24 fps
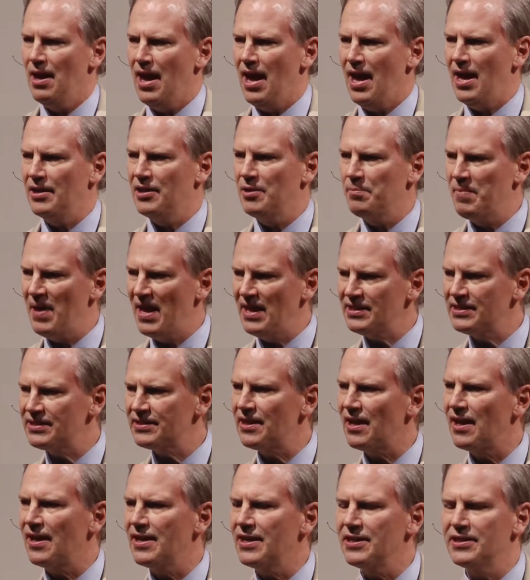And the best
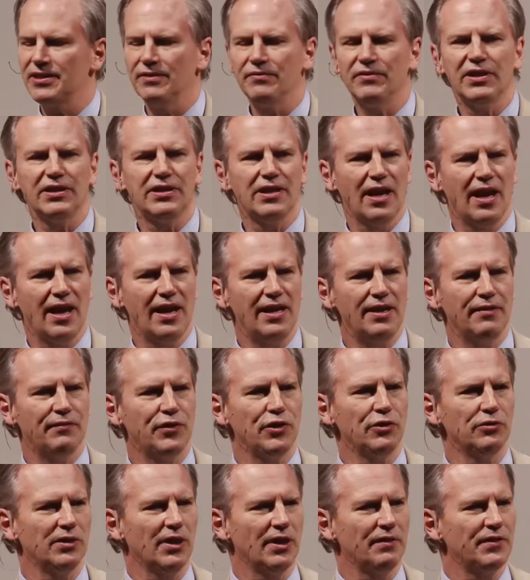science of the day, if
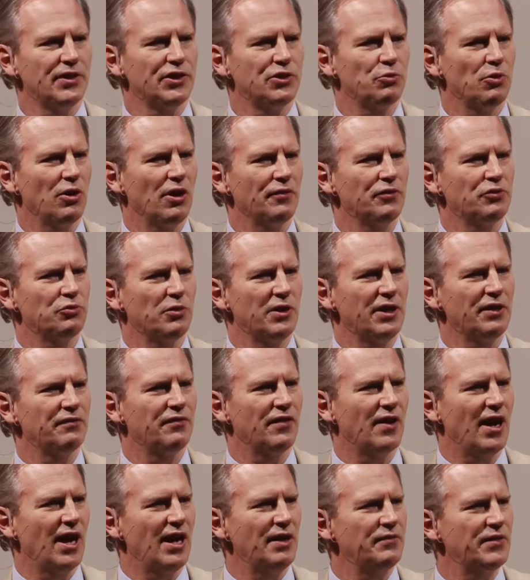you live in
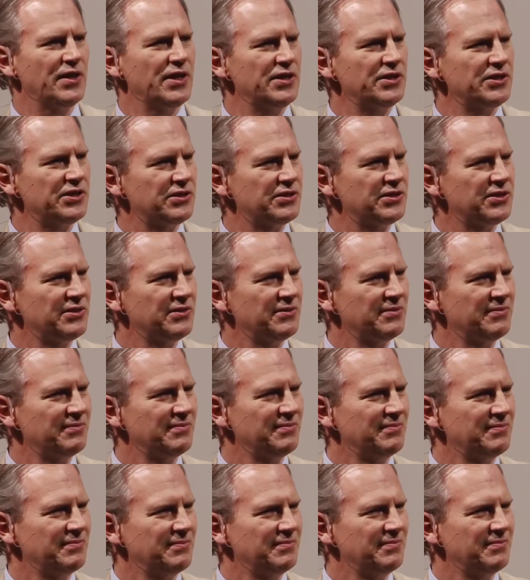1225, is
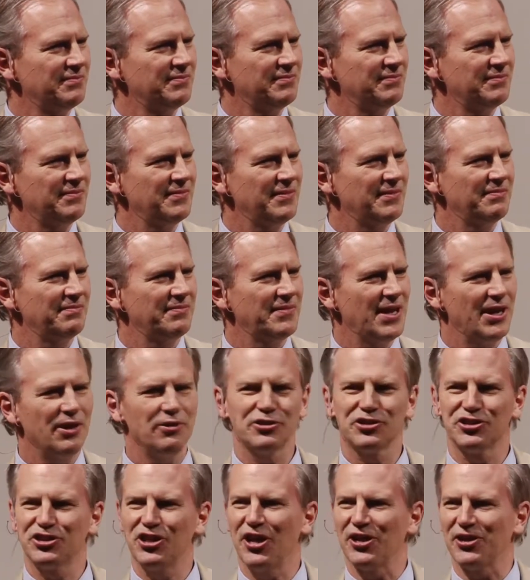
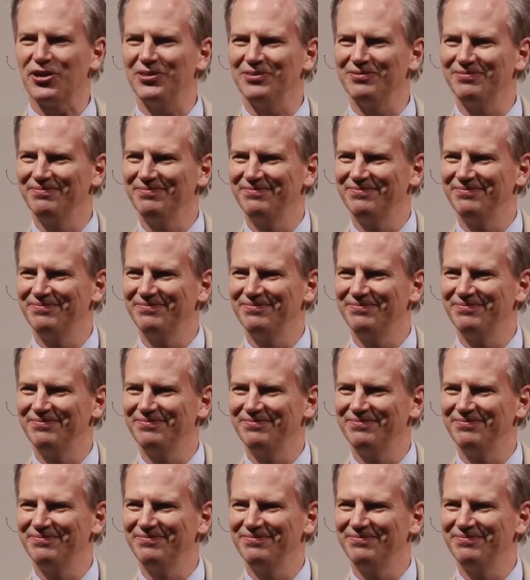Aristotle.